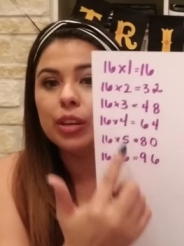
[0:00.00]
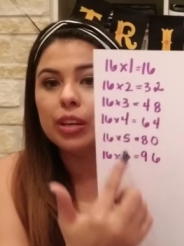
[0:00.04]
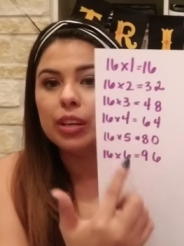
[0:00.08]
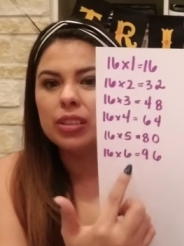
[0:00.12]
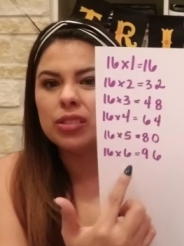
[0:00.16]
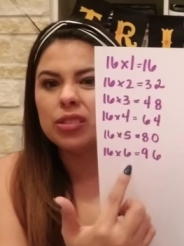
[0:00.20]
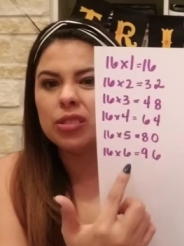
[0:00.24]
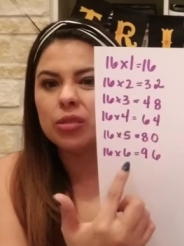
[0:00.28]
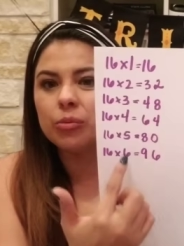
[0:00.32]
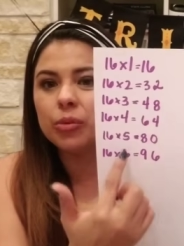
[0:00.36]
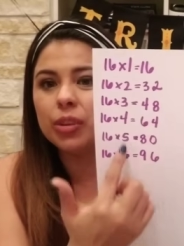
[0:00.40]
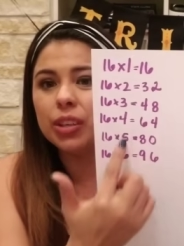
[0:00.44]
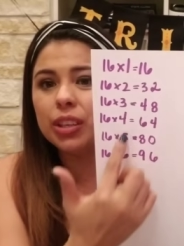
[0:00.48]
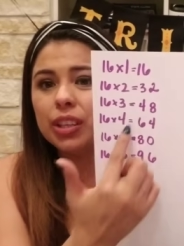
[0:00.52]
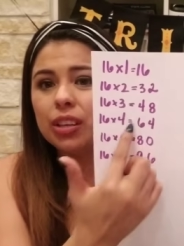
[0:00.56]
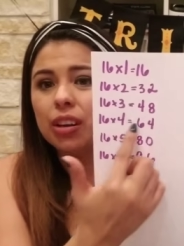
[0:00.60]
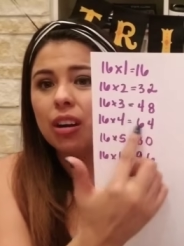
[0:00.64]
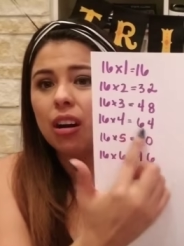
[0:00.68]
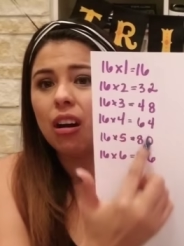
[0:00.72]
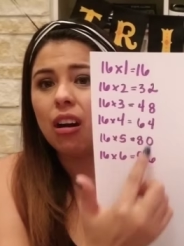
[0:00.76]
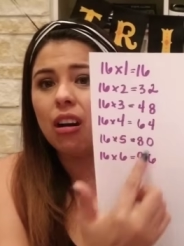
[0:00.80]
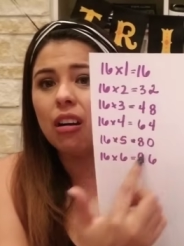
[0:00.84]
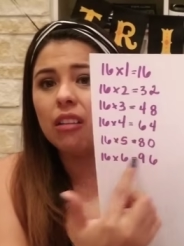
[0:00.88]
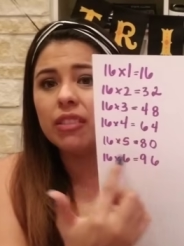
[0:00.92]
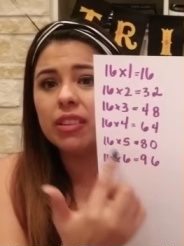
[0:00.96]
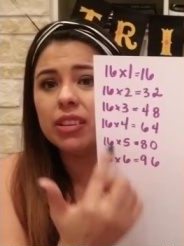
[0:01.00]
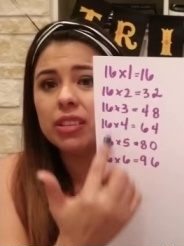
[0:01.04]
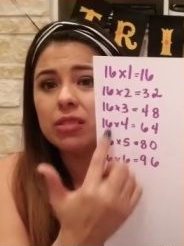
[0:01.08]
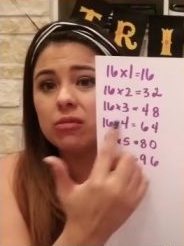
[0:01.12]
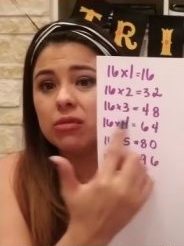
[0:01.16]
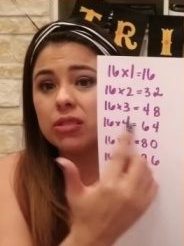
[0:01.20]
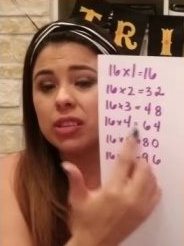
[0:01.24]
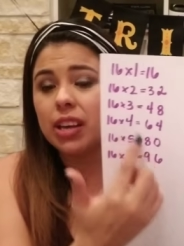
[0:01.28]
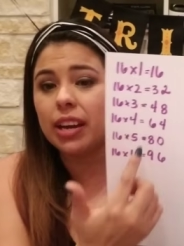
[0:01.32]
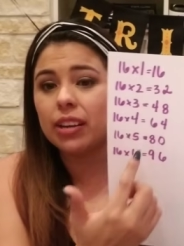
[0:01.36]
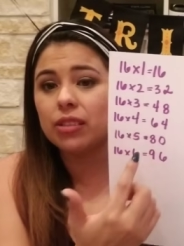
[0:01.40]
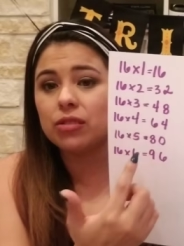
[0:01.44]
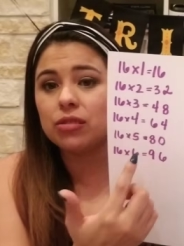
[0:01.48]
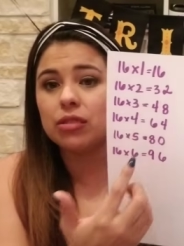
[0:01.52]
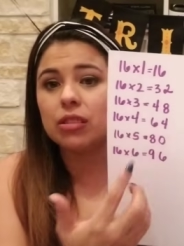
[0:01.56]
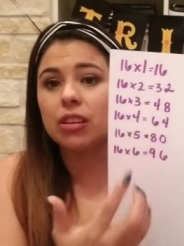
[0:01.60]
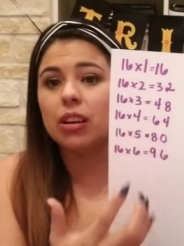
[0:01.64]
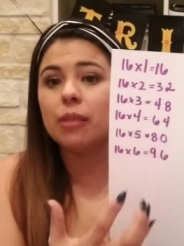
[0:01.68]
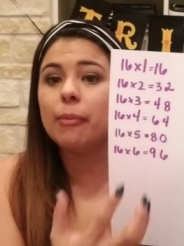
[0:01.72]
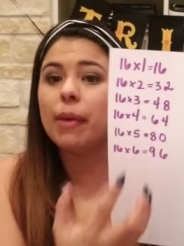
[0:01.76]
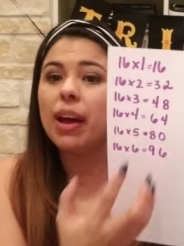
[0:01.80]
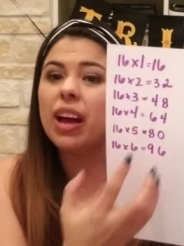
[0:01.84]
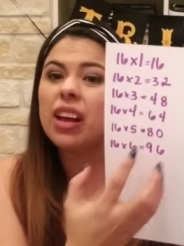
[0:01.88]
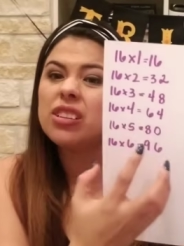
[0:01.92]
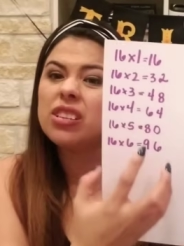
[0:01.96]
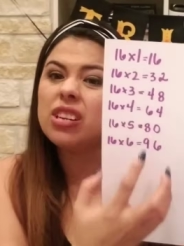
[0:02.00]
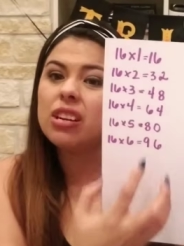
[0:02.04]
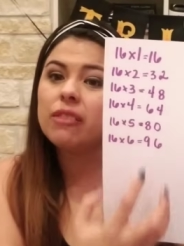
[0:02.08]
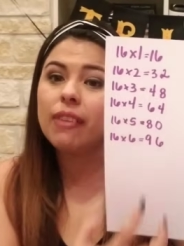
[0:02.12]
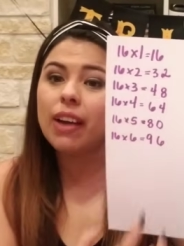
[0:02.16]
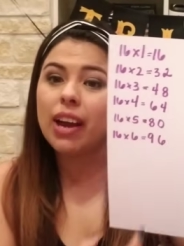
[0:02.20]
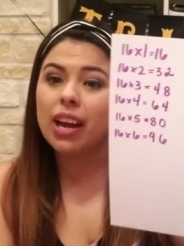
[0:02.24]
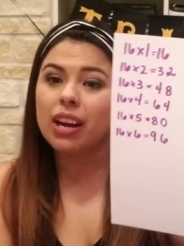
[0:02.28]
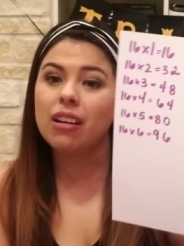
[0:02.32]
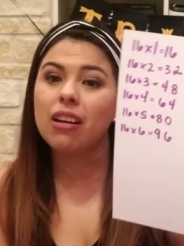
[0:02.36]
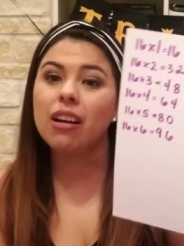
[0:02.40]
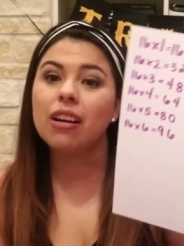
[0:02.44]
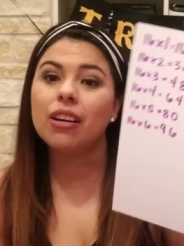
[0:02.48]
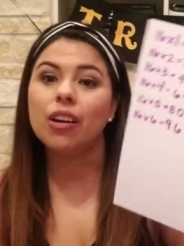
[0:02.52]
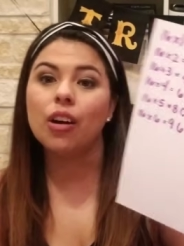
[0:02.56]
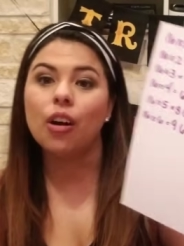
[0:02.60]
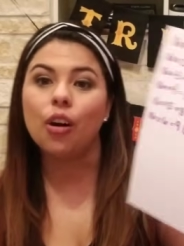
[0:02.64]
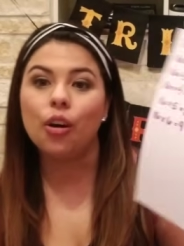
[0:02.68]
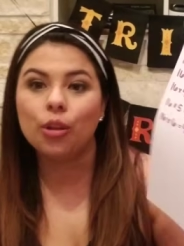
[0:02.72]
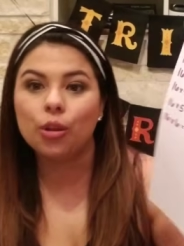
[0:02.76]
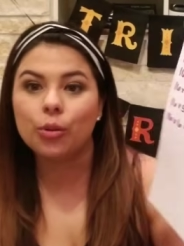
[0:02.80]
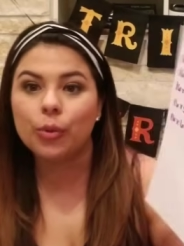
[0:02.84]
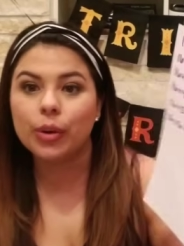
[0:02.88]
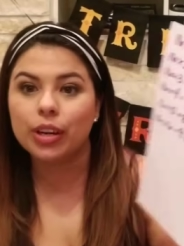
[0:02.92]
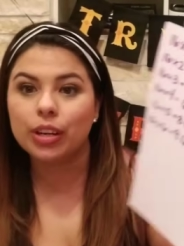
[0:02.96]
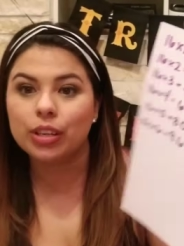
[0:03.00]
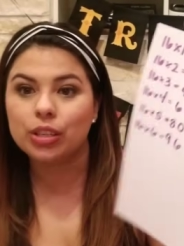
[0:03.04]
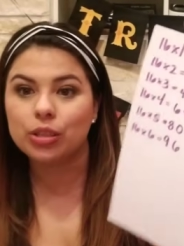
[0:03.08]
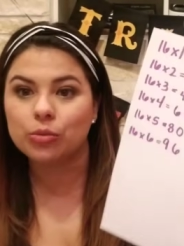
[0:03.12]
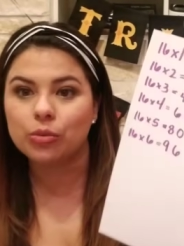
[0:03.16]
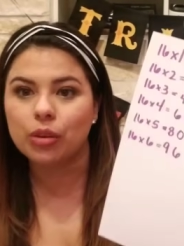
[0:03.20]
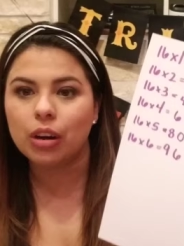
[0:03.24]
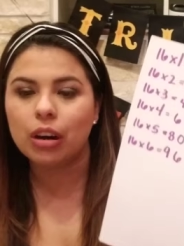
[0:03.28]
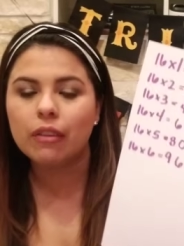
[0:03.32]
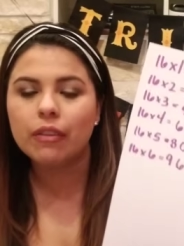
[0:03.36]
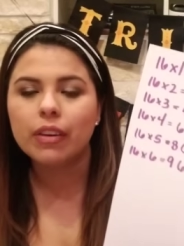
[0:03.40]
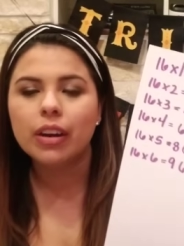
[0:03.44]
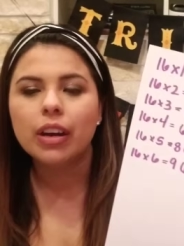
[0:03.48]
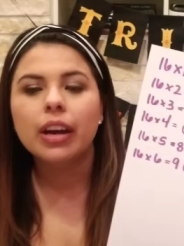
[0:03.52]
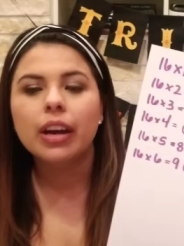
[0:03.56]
So really, all this was extra. Imagine if I had gone all the way to 12.